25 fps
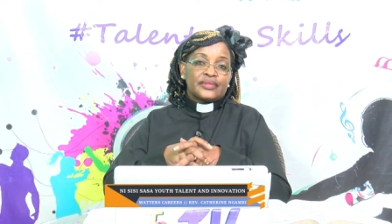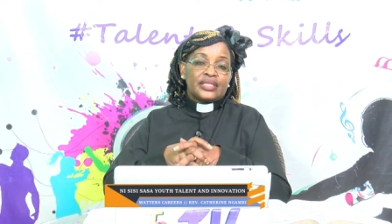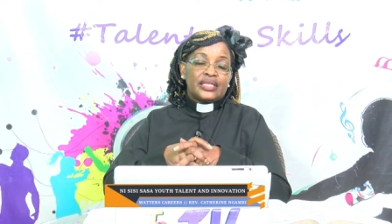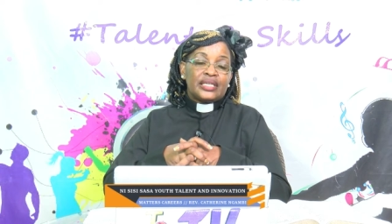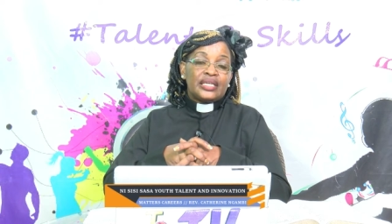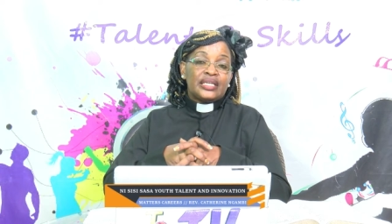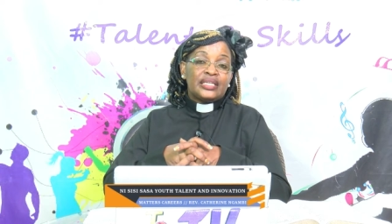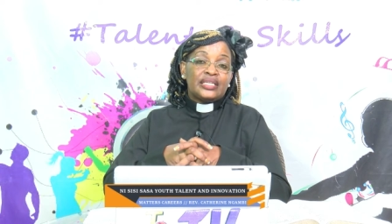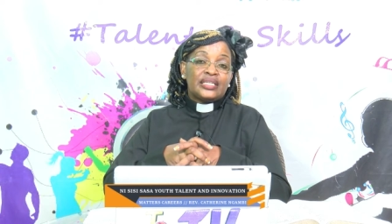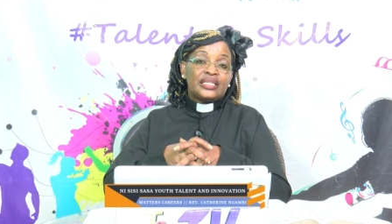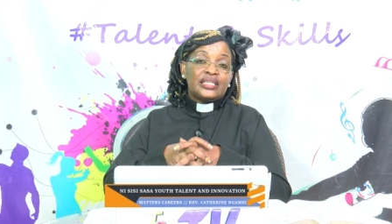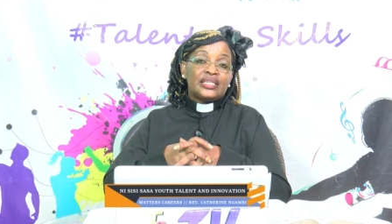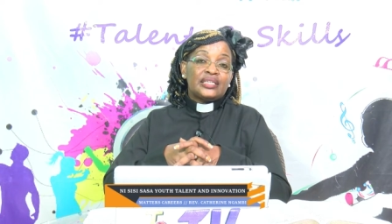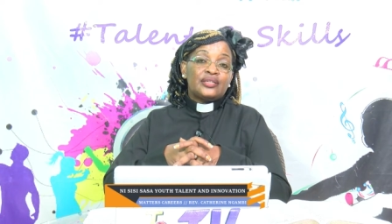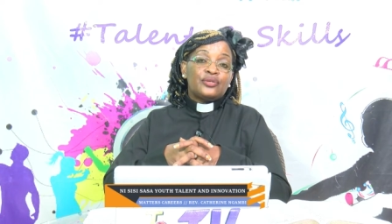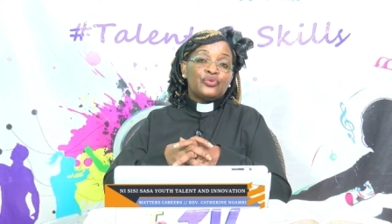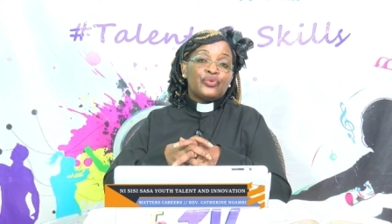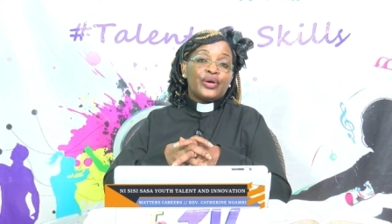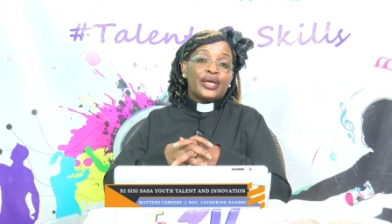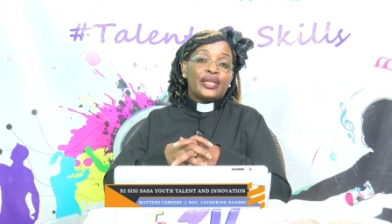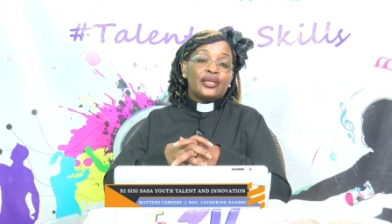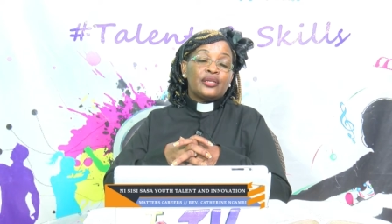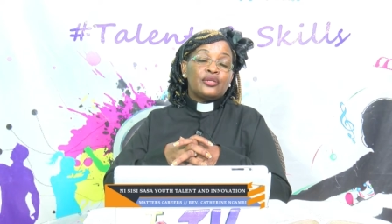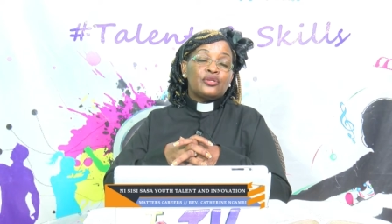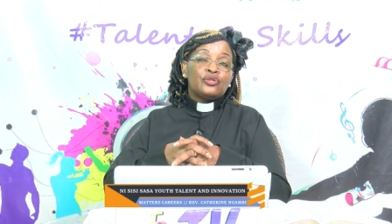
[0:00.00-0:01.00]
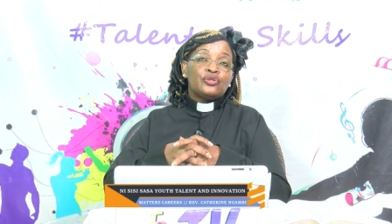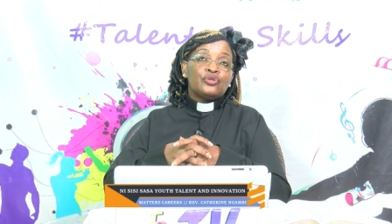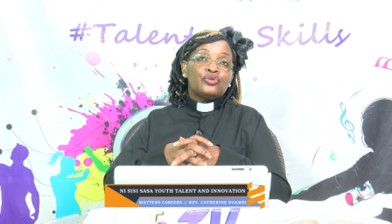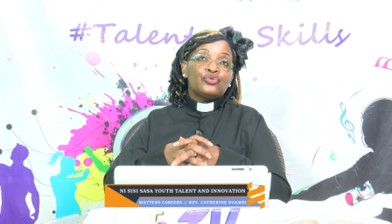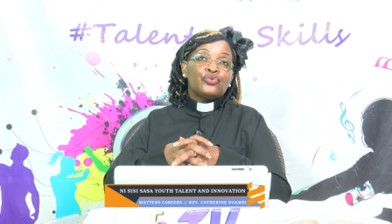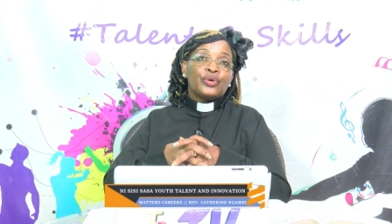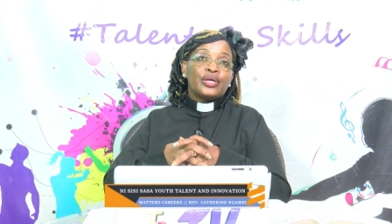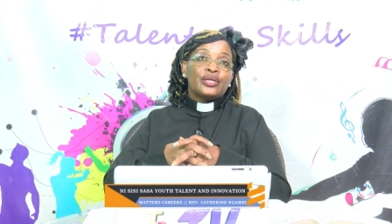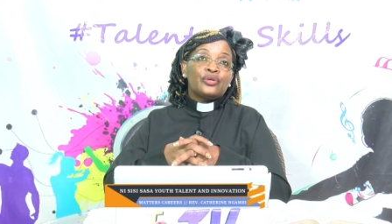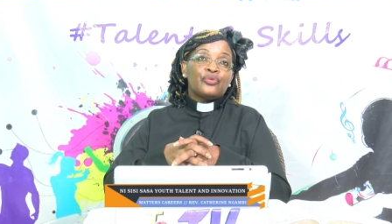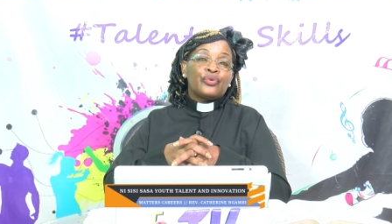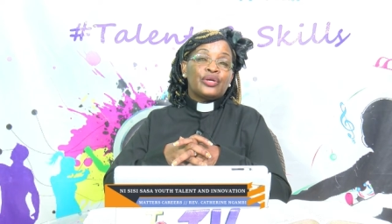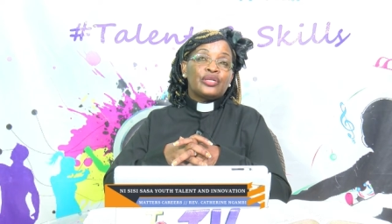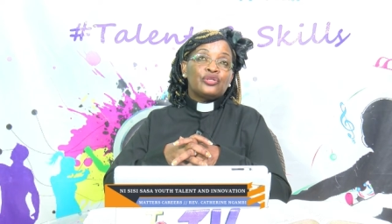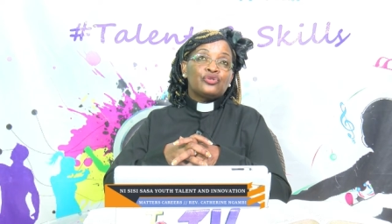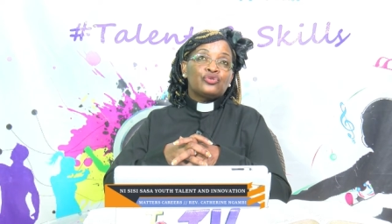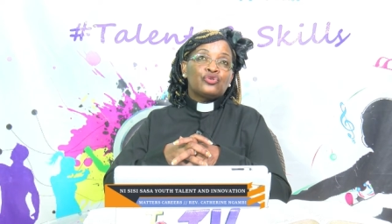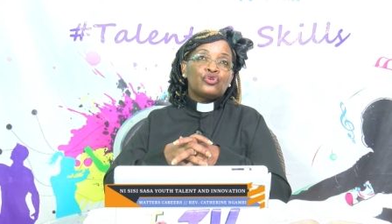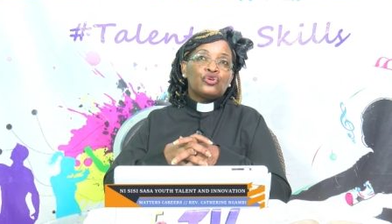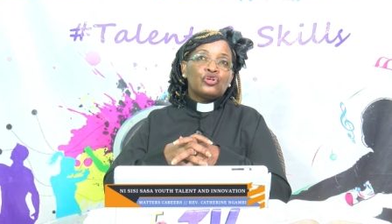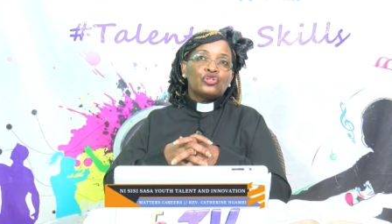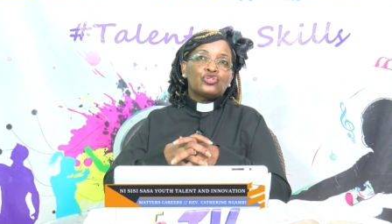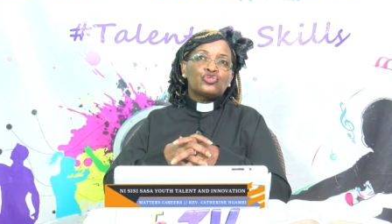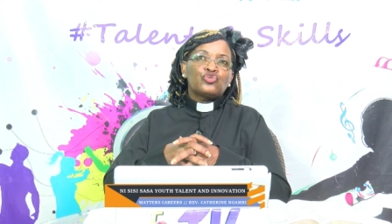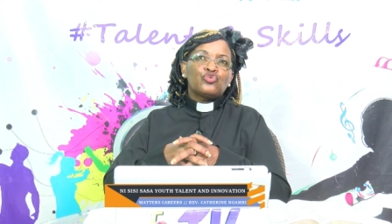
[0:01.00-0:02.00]
Indeed, when you, when, when you
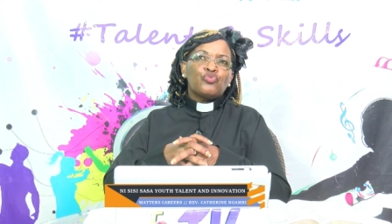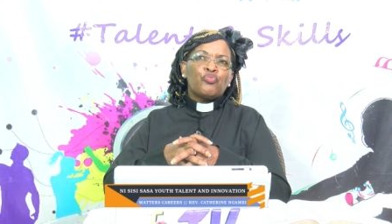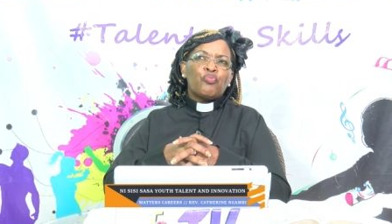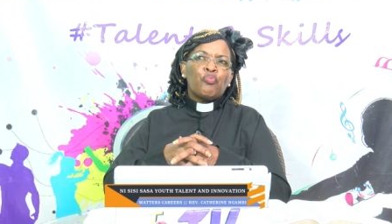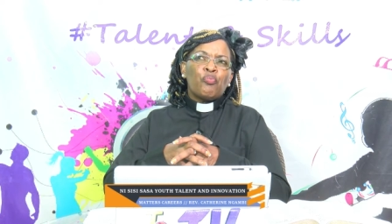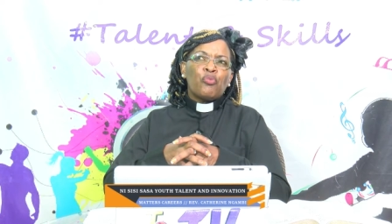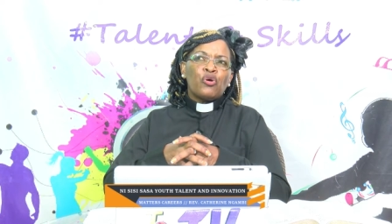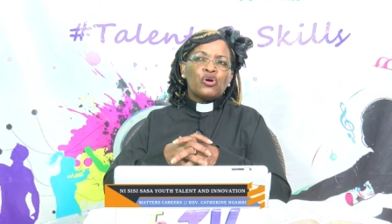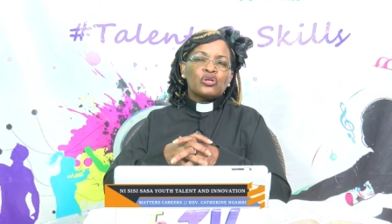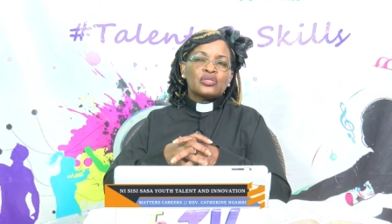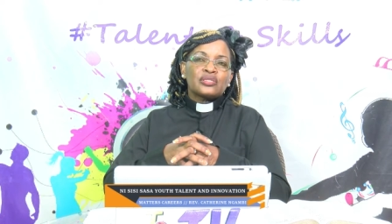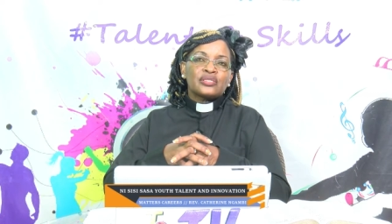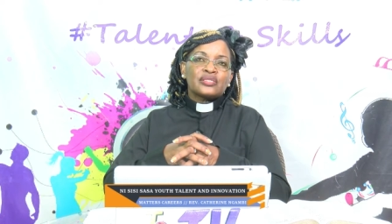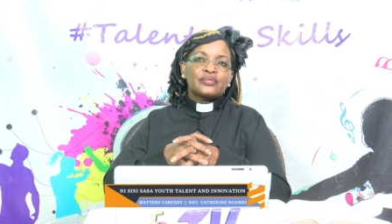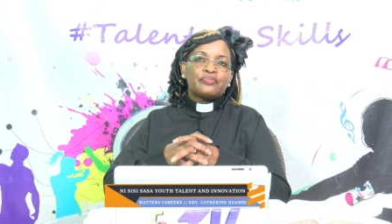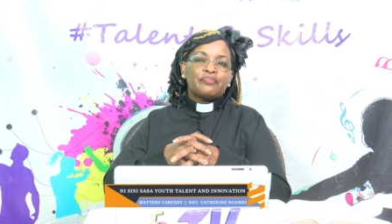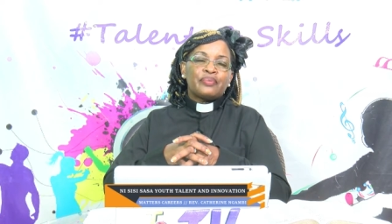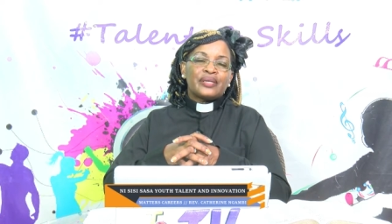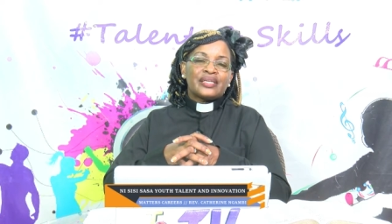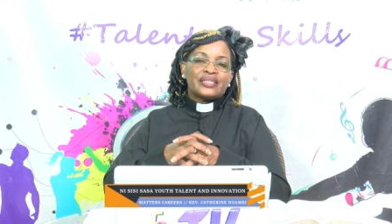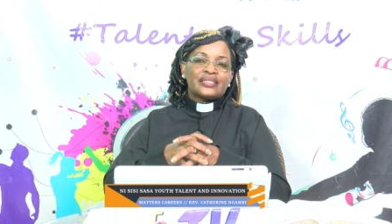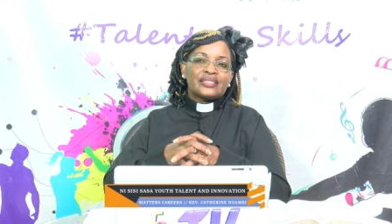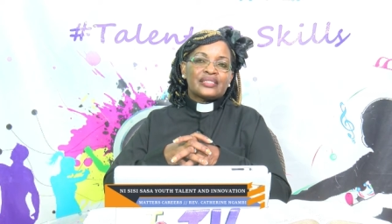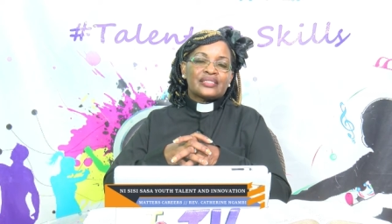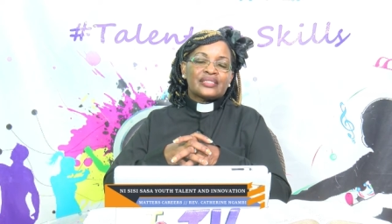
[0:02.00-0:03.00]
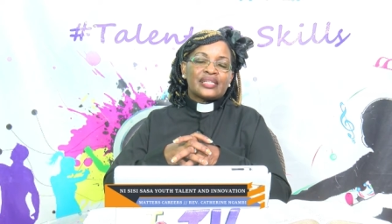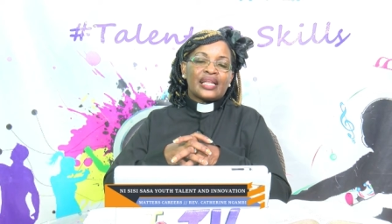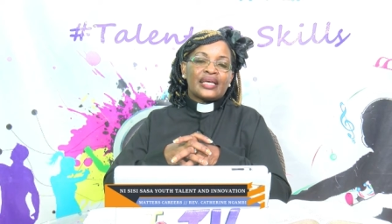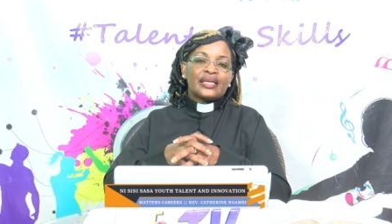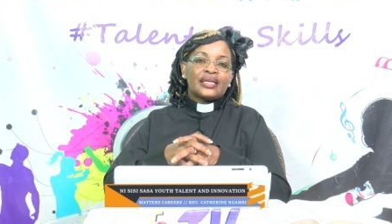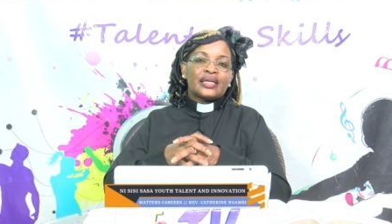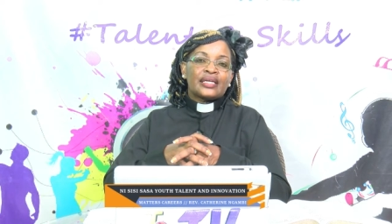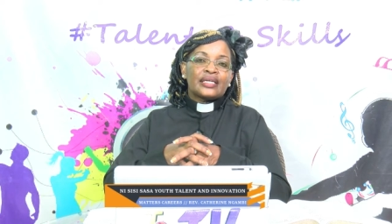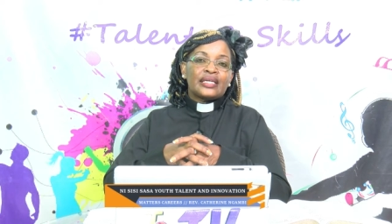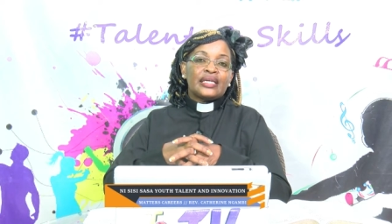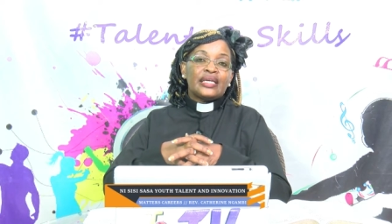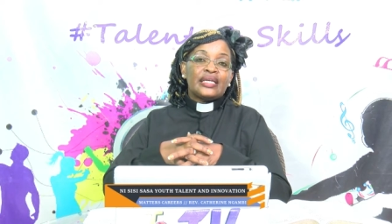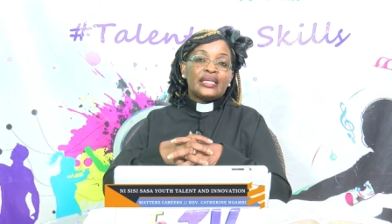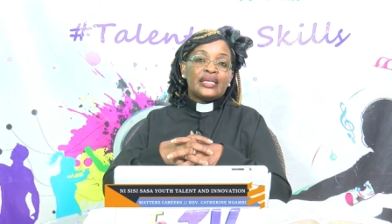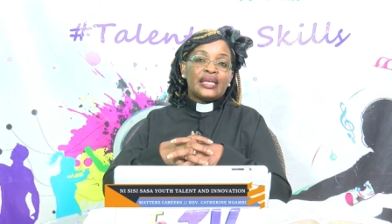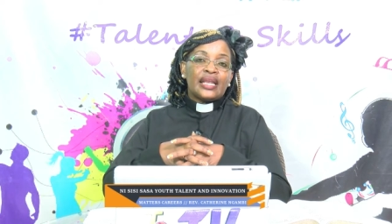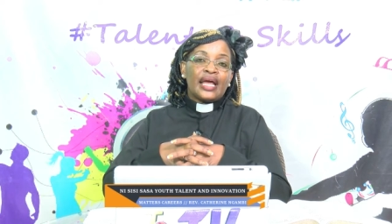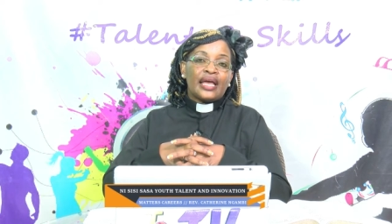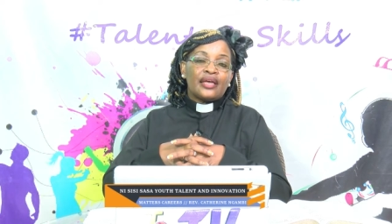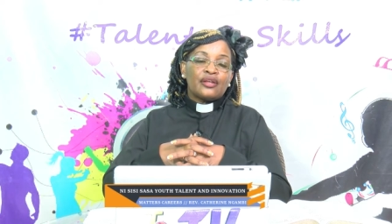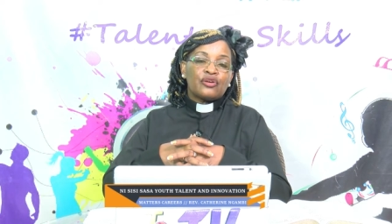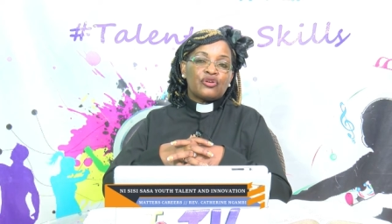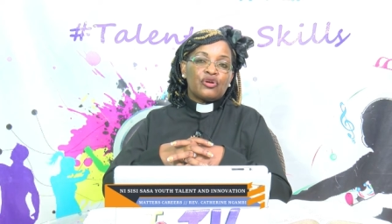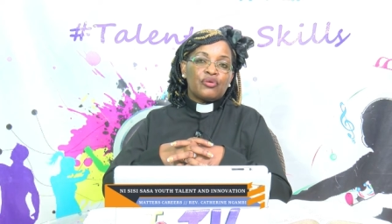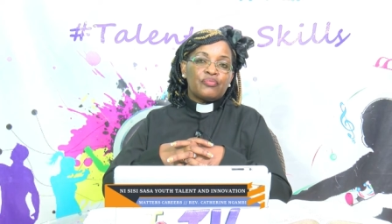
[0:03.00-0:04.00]
go to most places, like in
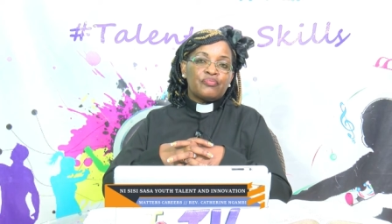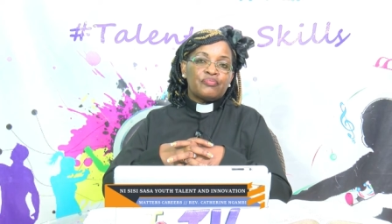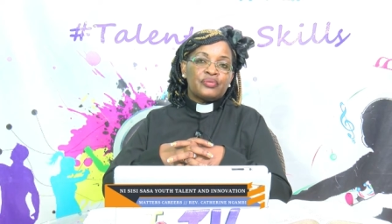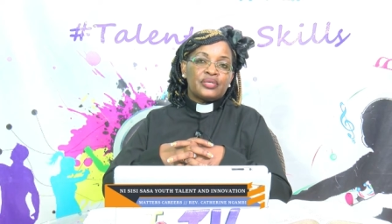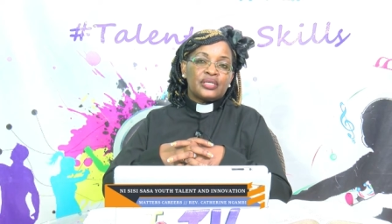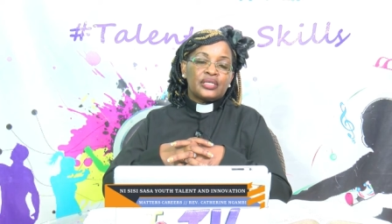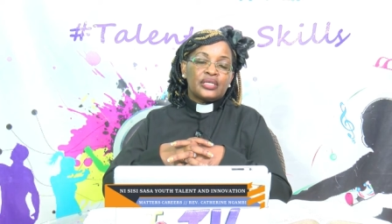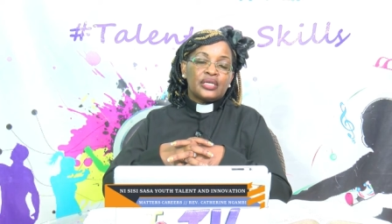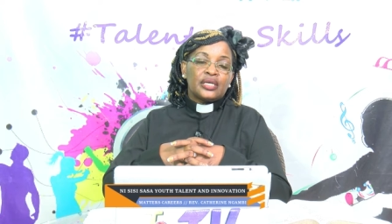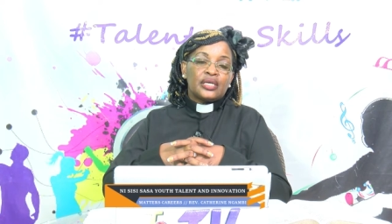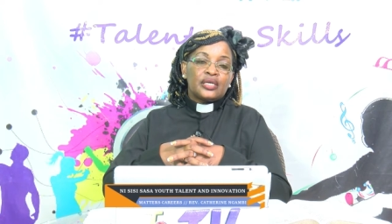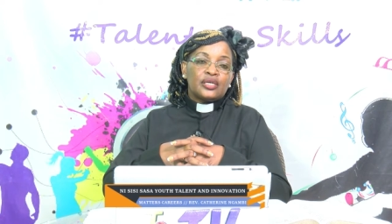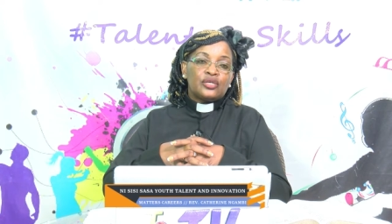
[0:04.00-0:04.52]
Nairobi,